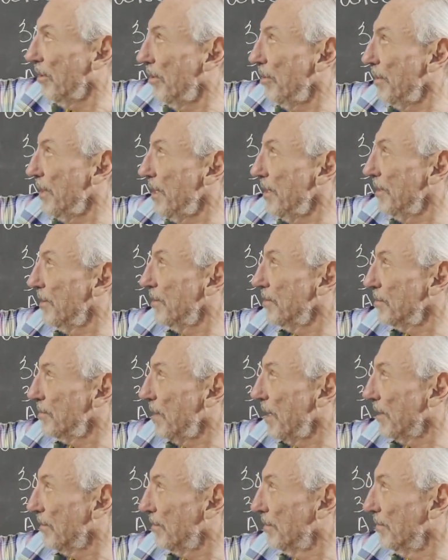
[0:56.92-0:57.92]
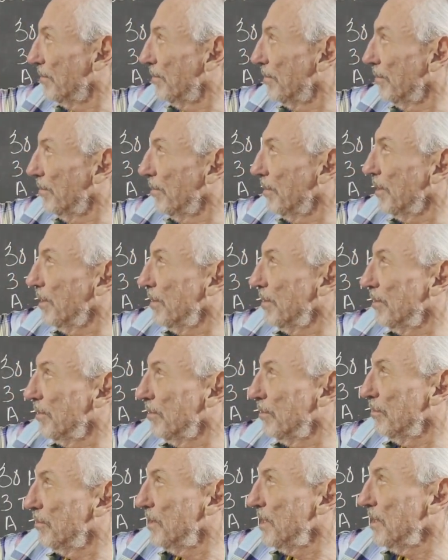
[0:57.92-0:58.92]
low end of the spectrum. We're going to
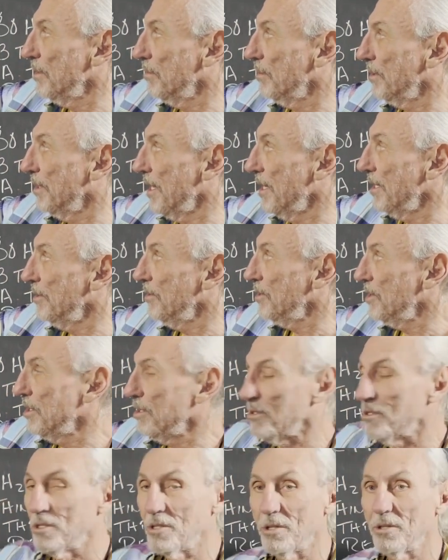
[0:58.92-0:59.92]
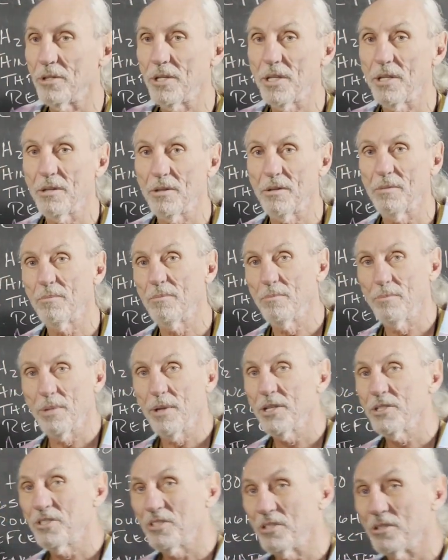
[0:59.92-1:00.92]
deal with energy that's 30
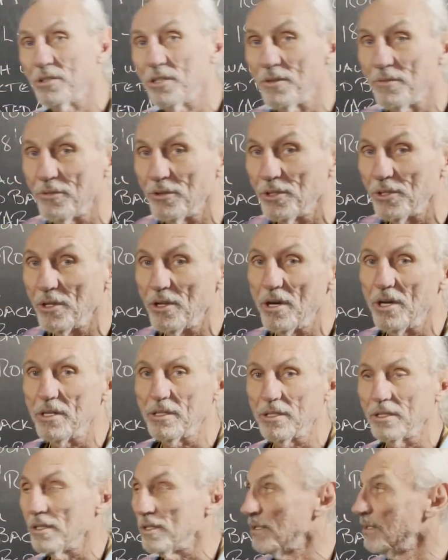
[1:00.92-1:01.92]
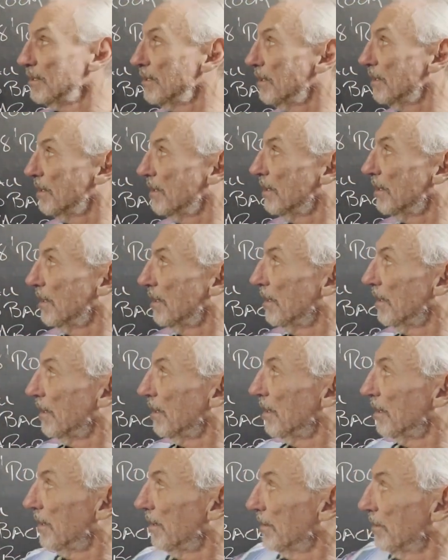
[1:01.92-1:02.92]
plus 30 foot long?
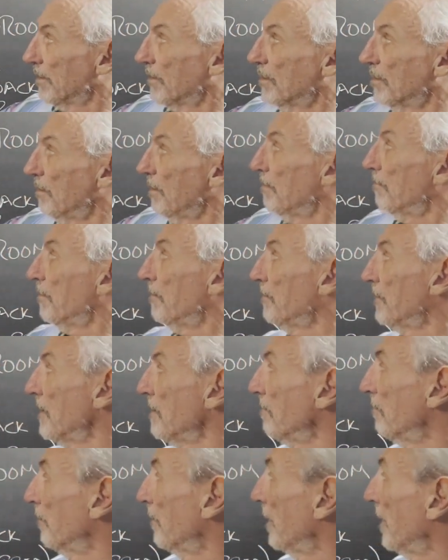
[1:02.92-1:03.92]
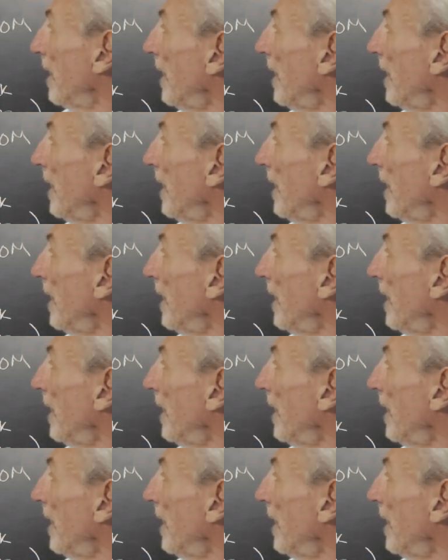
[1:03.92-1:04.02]
Could be 15 foot